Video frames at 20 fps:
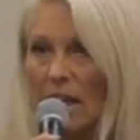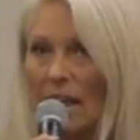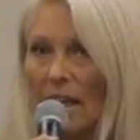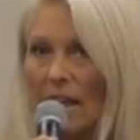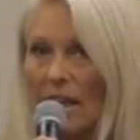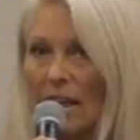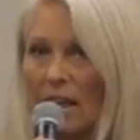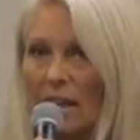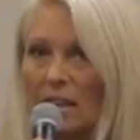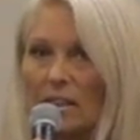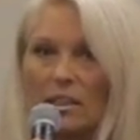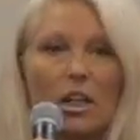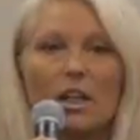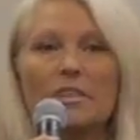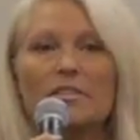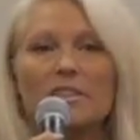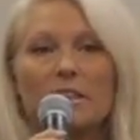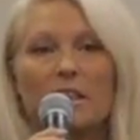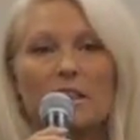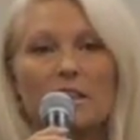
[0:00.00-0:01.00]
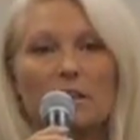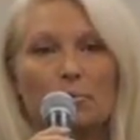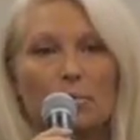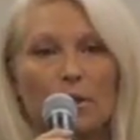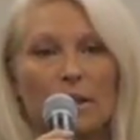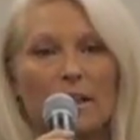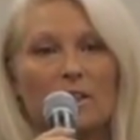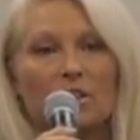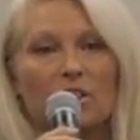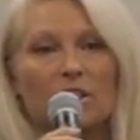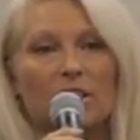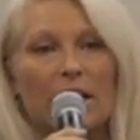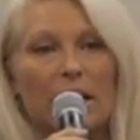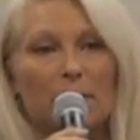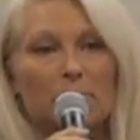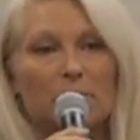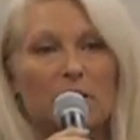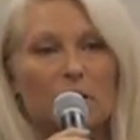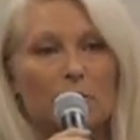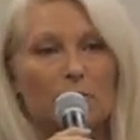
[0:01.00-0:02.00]
and all of a sudden a branch
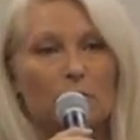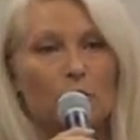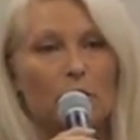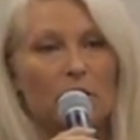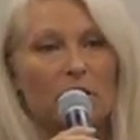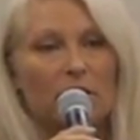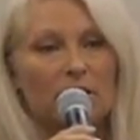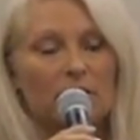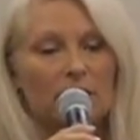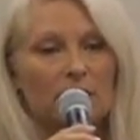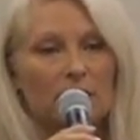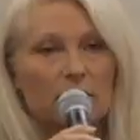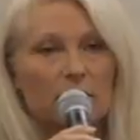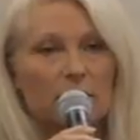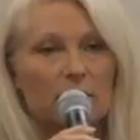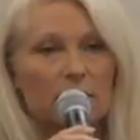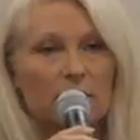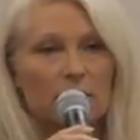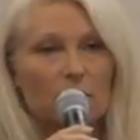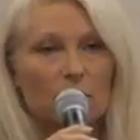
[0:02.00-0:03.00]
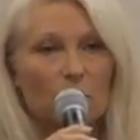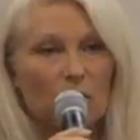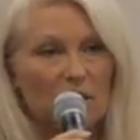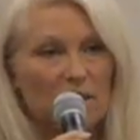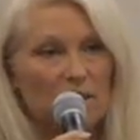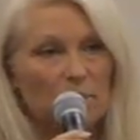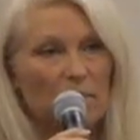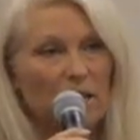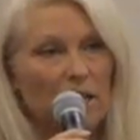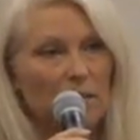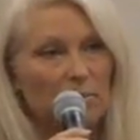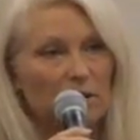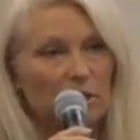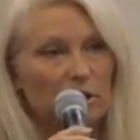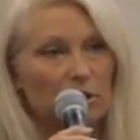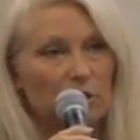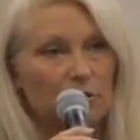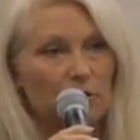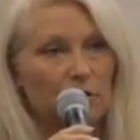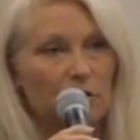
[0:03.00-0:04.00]
snaps in the forest. What does Bambi
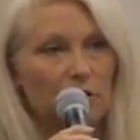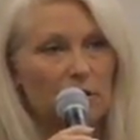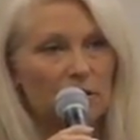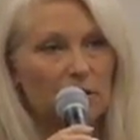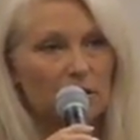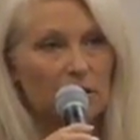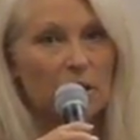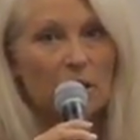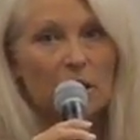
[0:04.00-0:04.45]
do first?